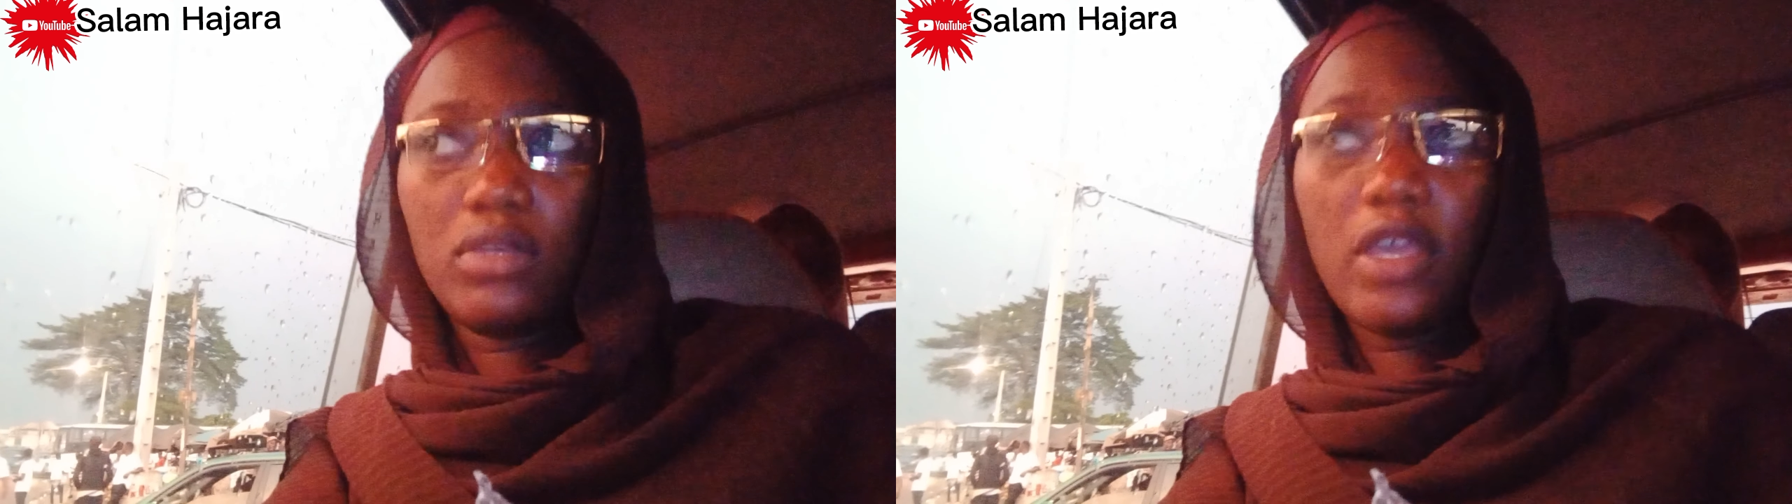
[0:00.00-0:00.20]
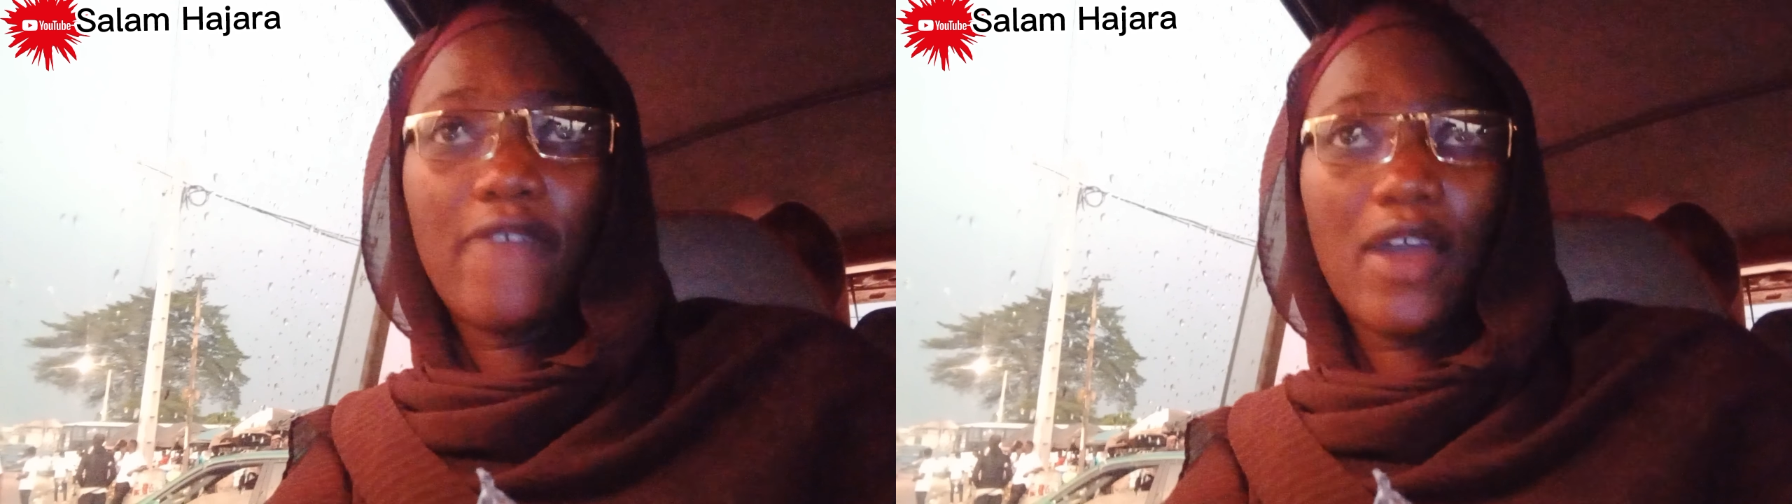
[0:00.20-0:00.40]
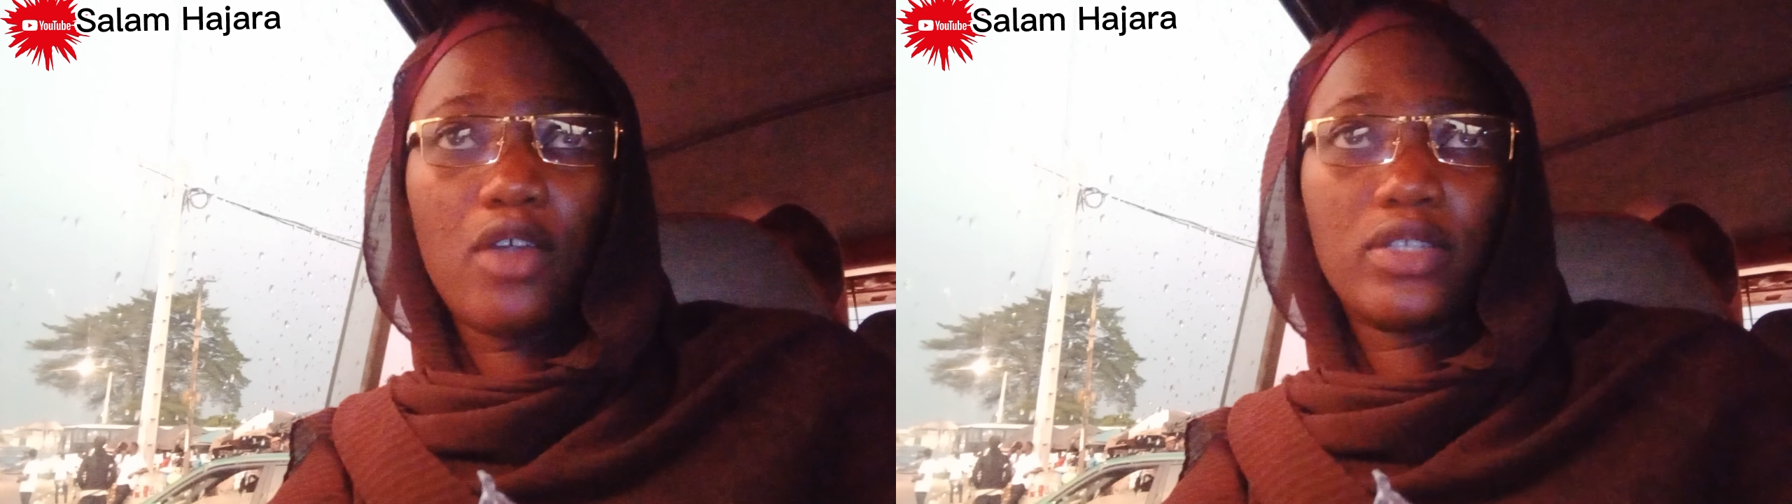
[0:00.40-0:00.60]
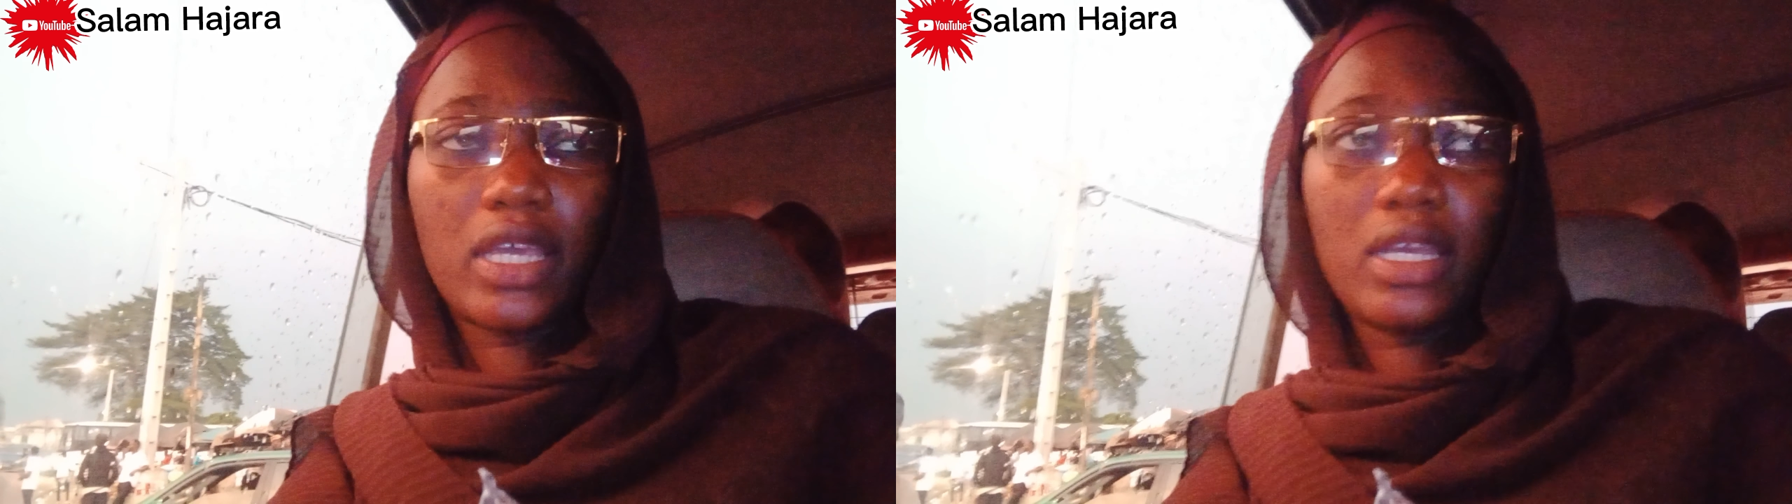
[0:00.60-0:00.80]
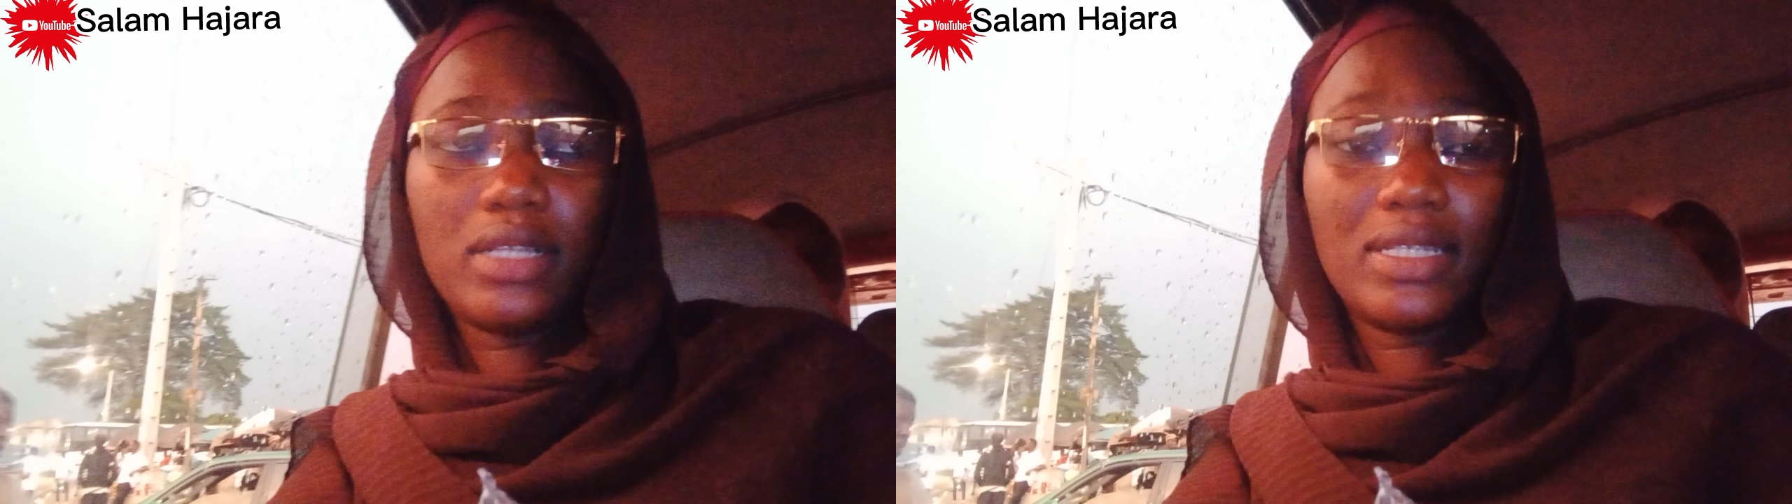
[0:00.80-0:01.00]
if you are not
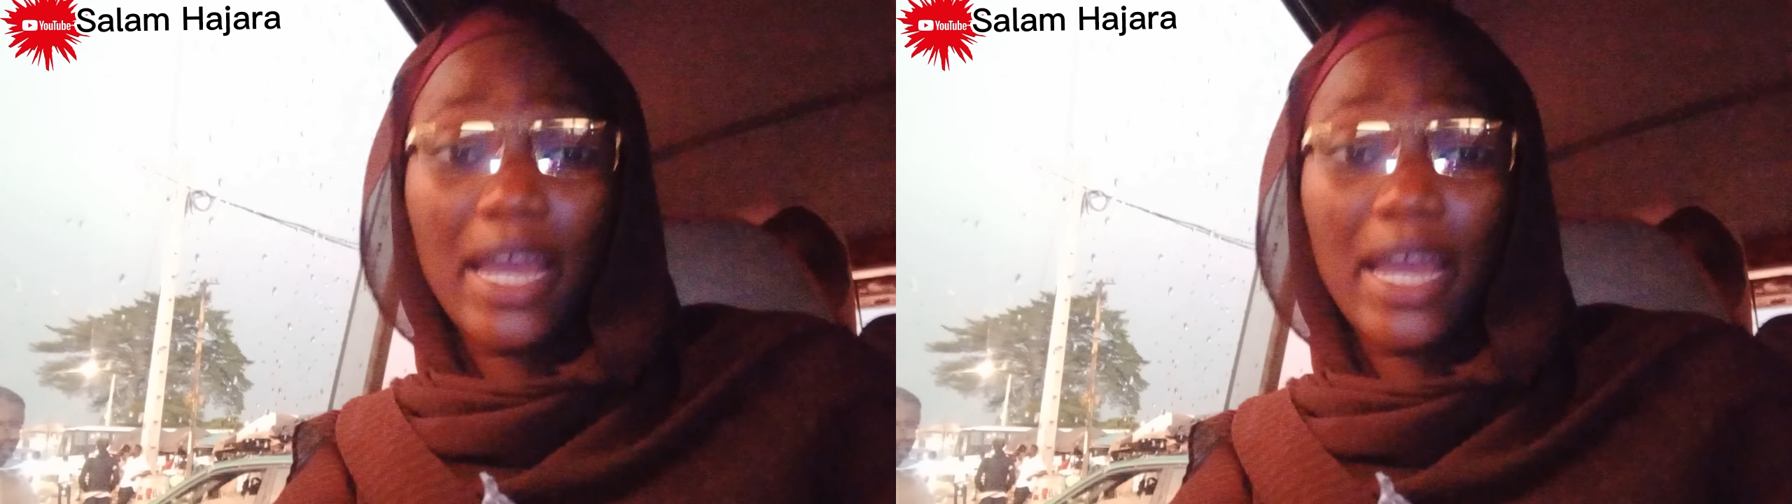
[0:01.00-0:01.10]
taking